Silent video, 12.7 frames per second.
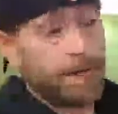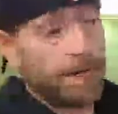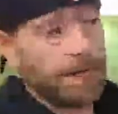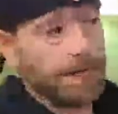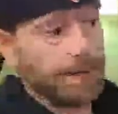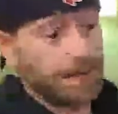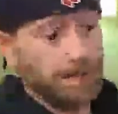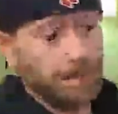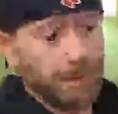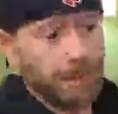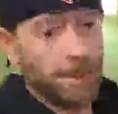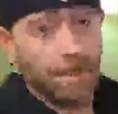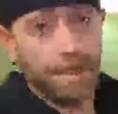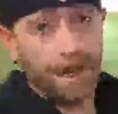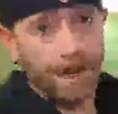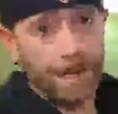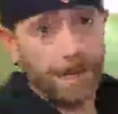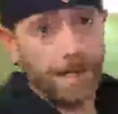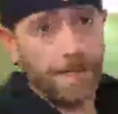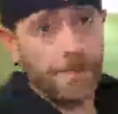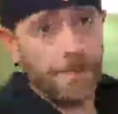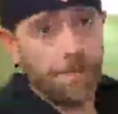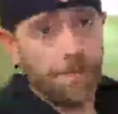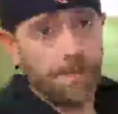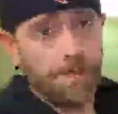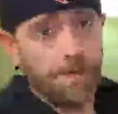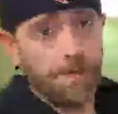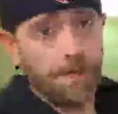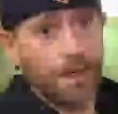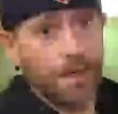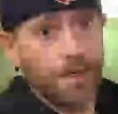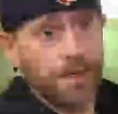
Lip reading: I've had to move 9 times in the last 6 months.